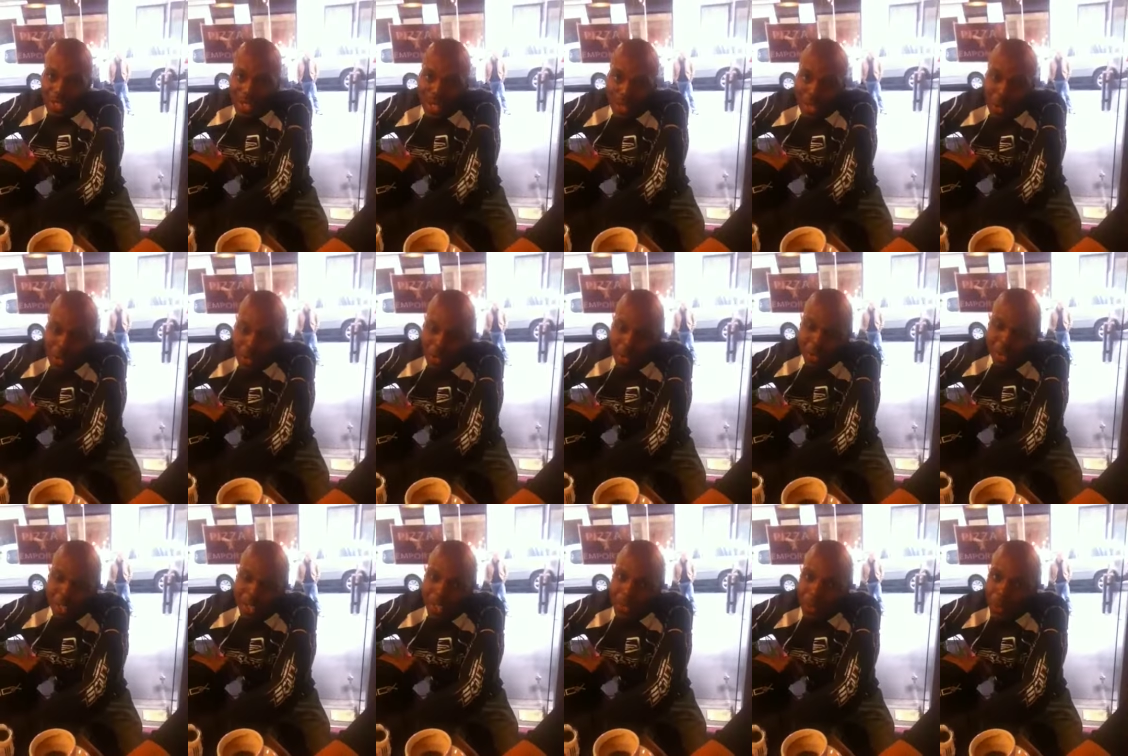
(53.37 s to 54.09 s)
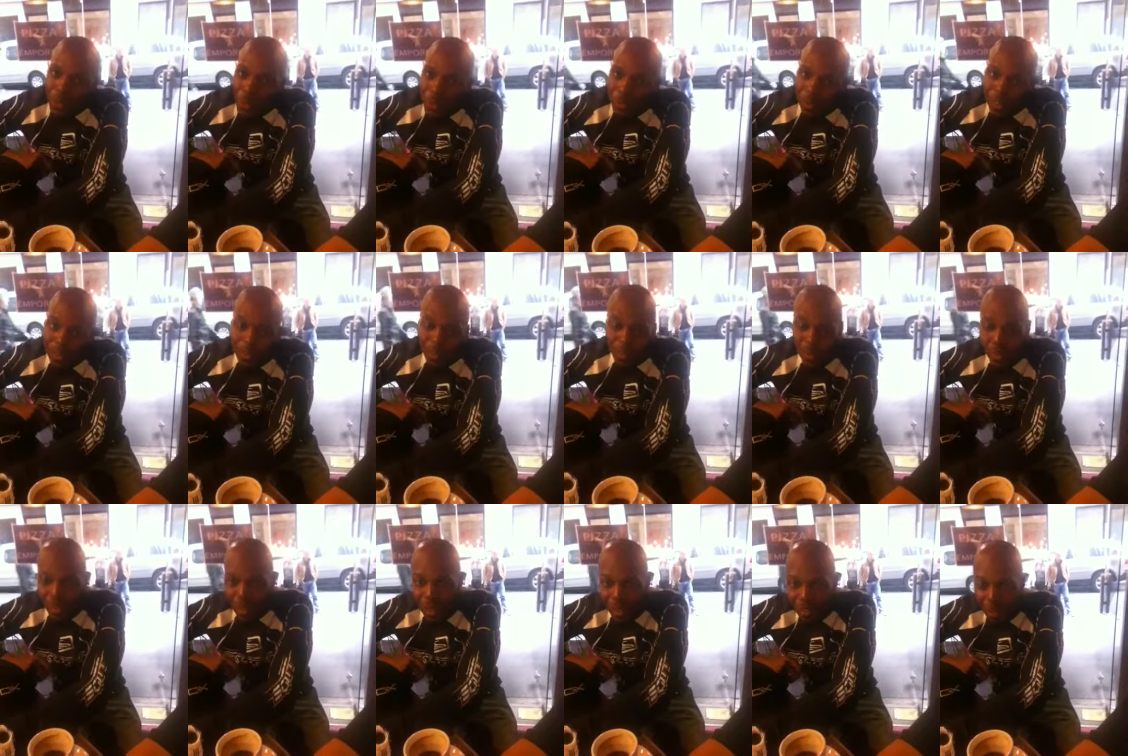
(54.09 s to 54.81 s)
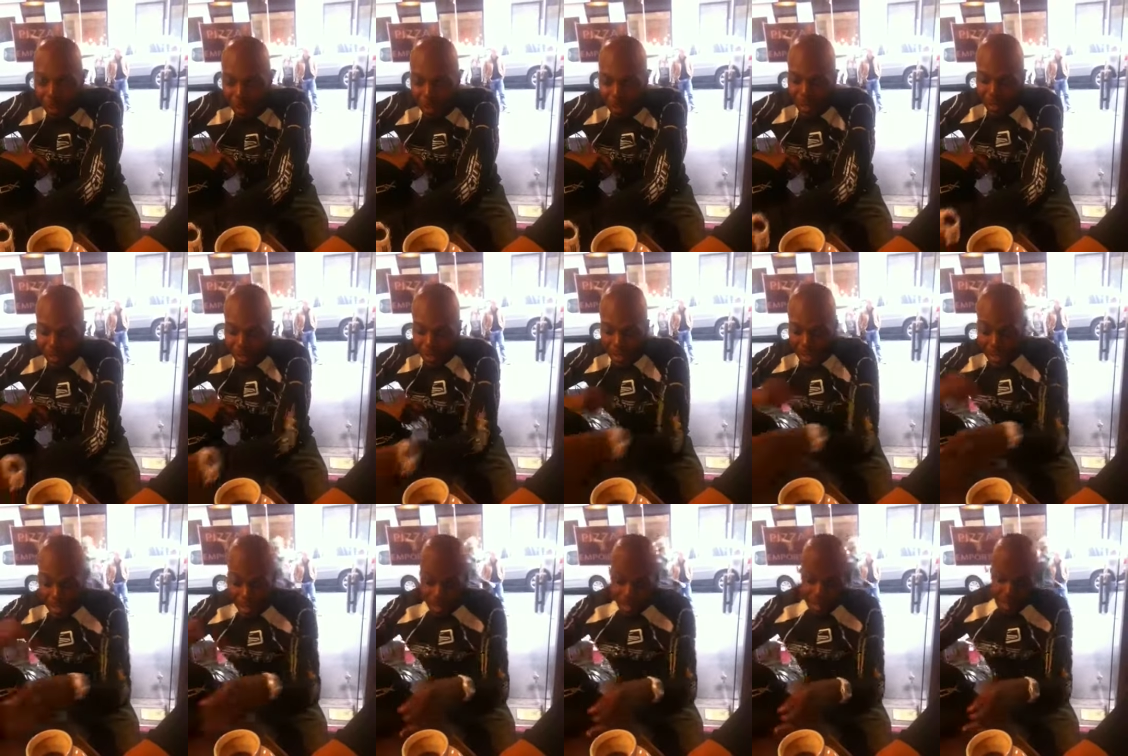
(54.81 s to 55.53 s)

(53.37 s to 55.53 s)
said she was doing a tour of Europe and